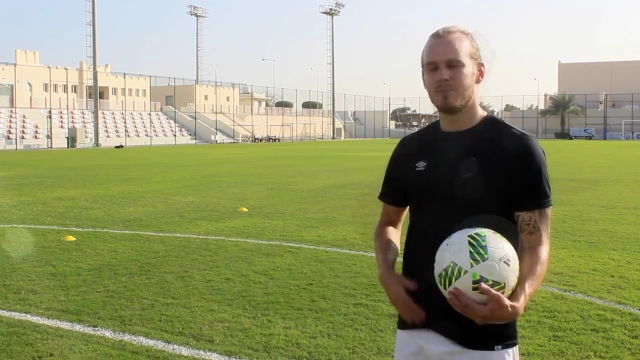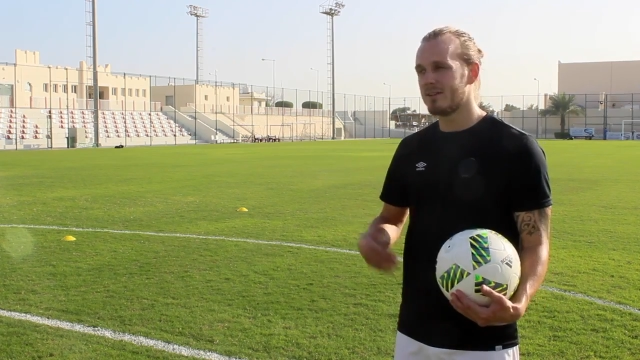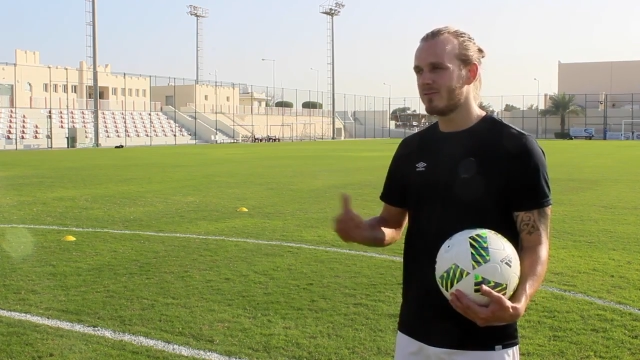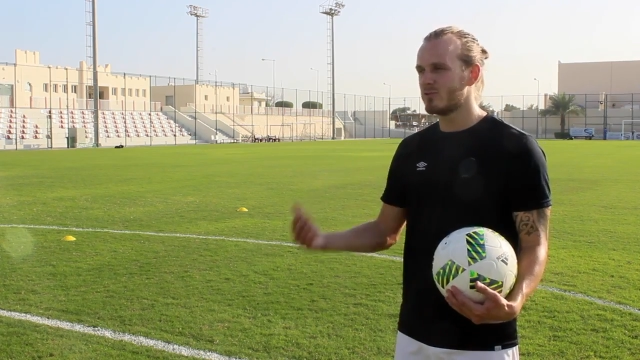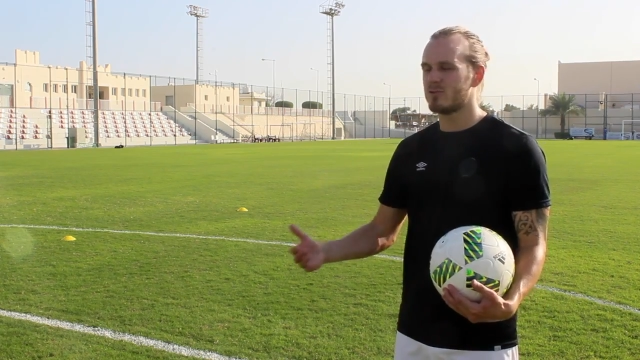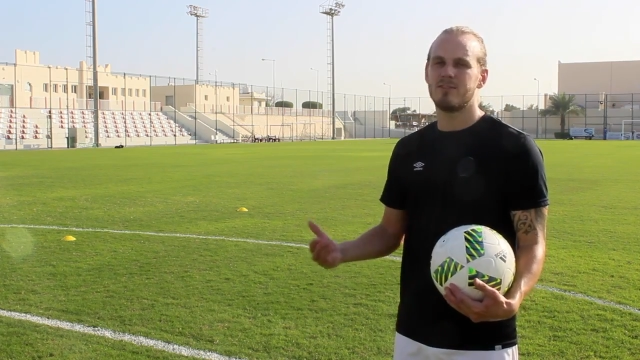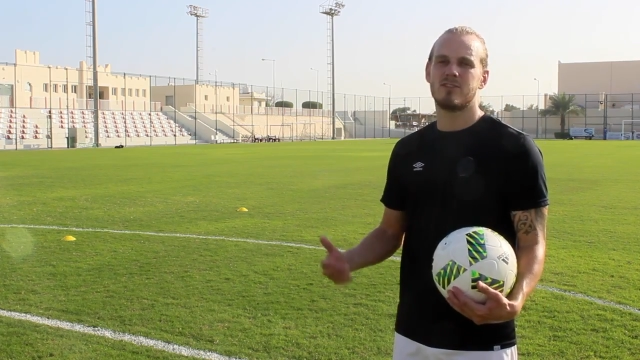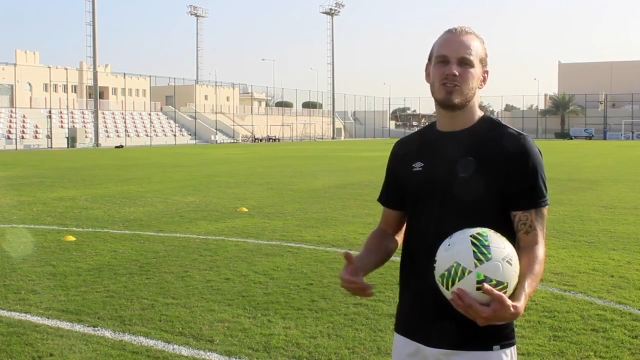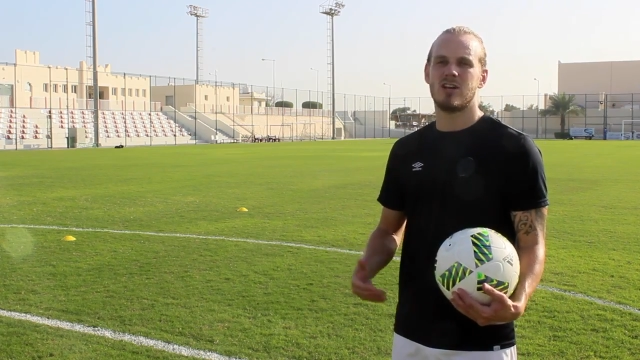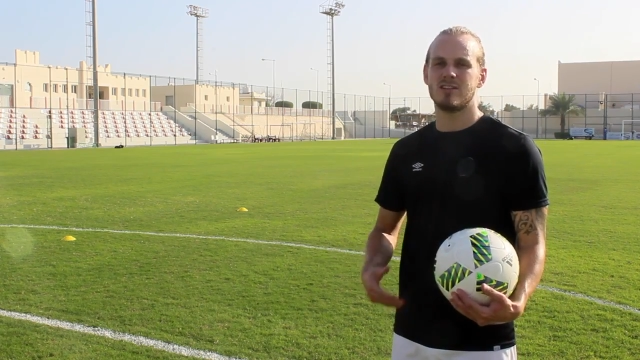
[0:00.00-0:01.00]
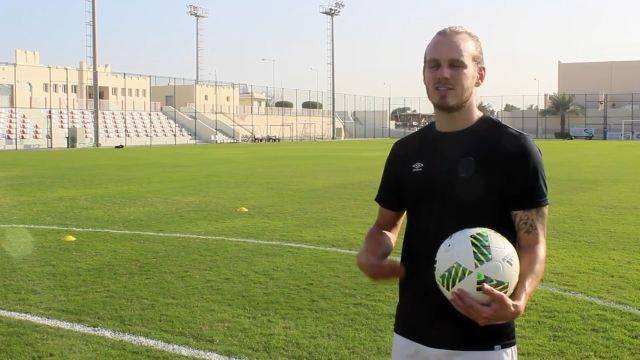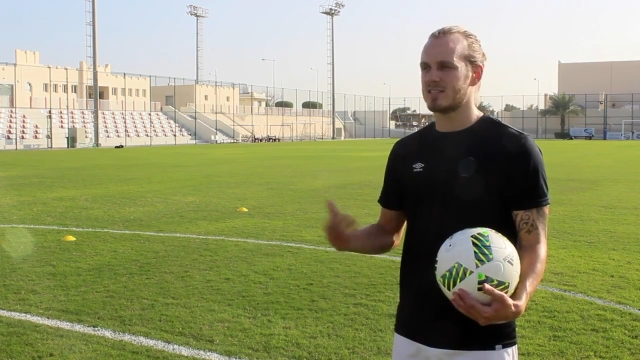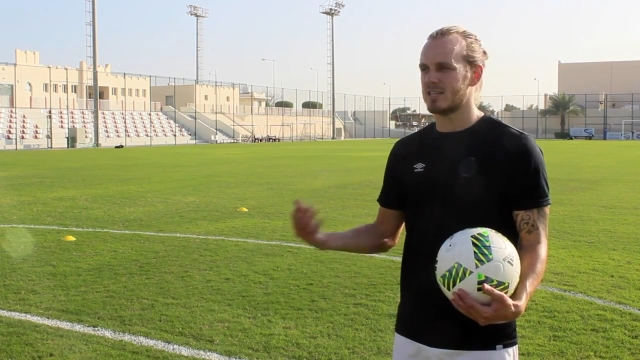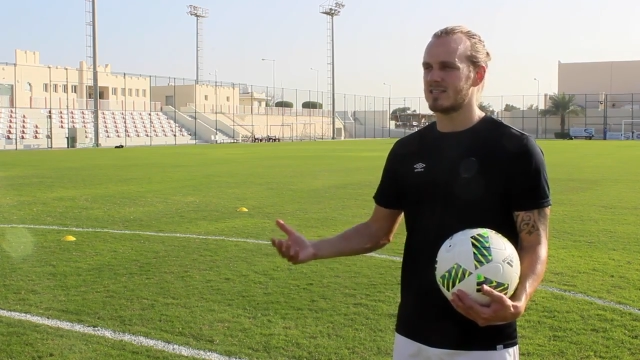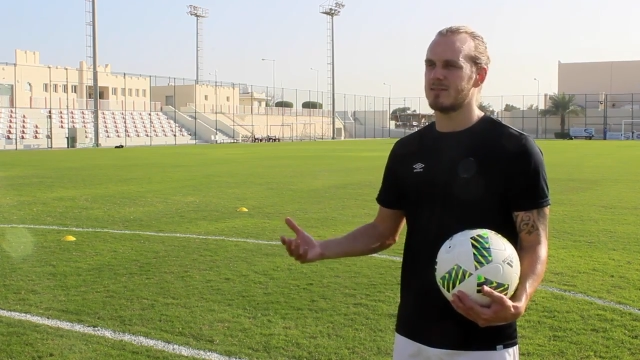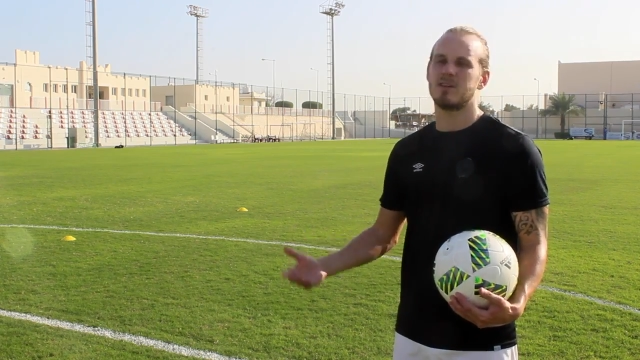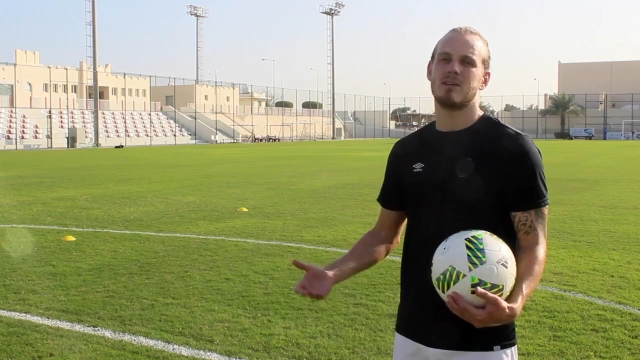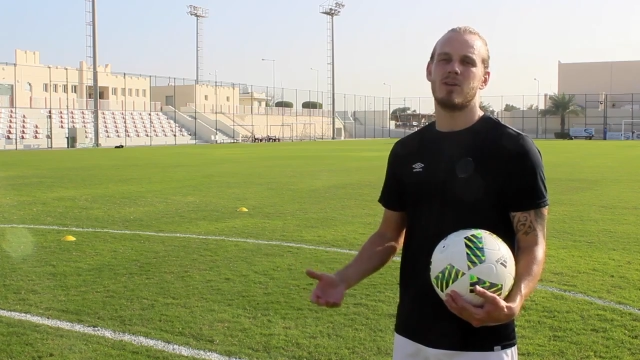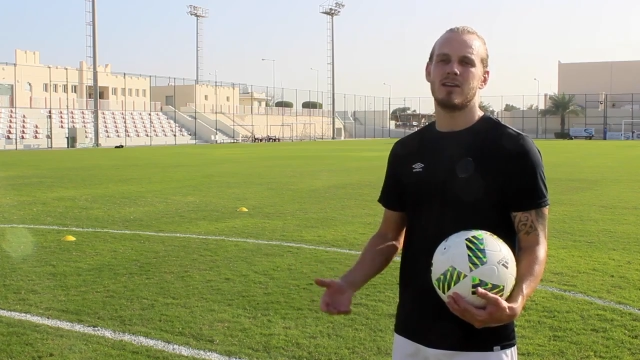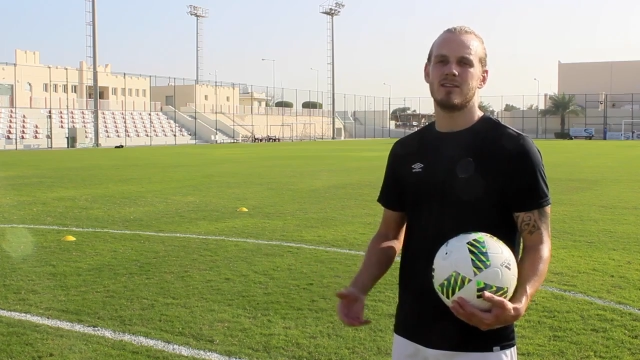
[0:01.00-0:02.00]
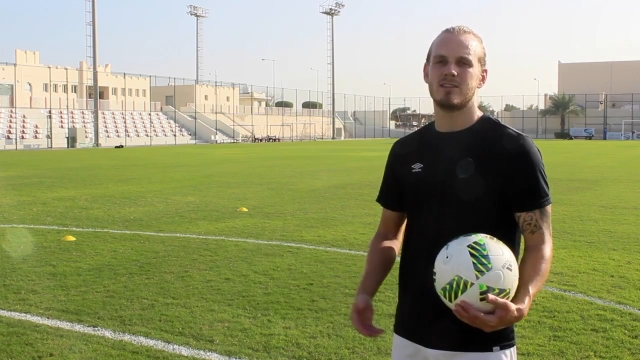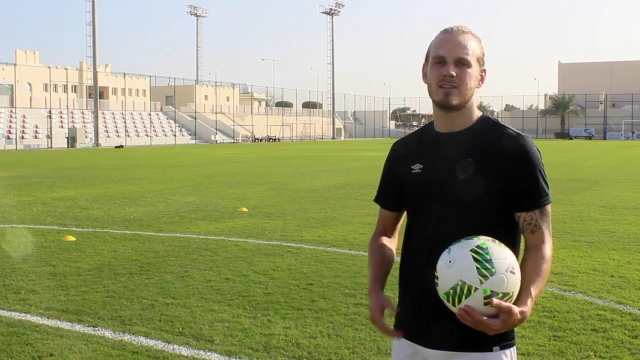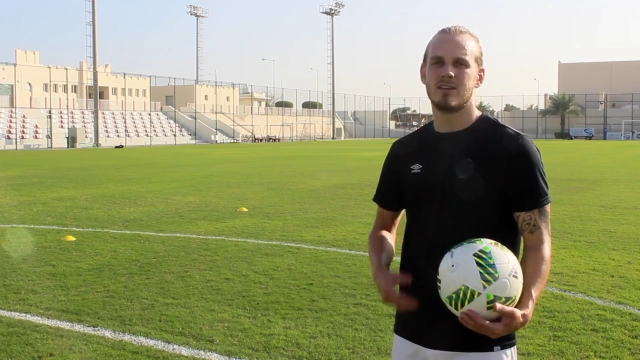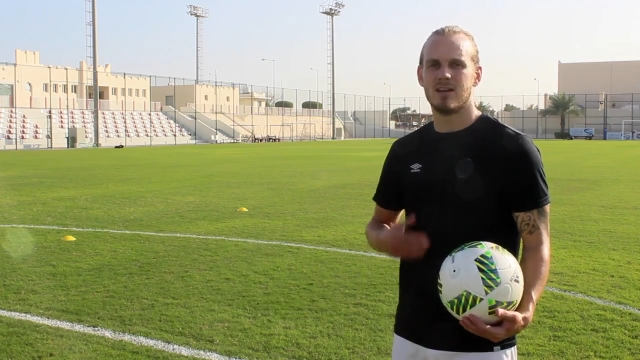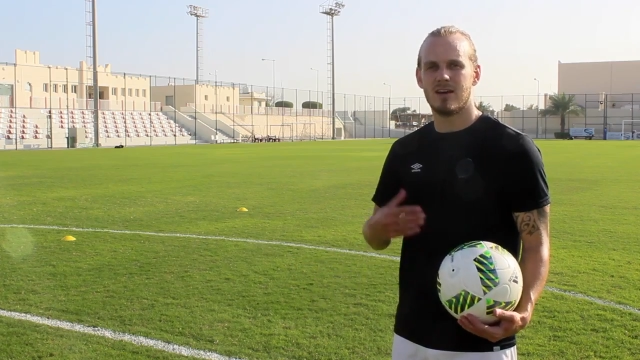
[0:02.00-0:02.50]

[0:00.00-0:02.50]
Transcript: but if you do have the chance to set something up like this,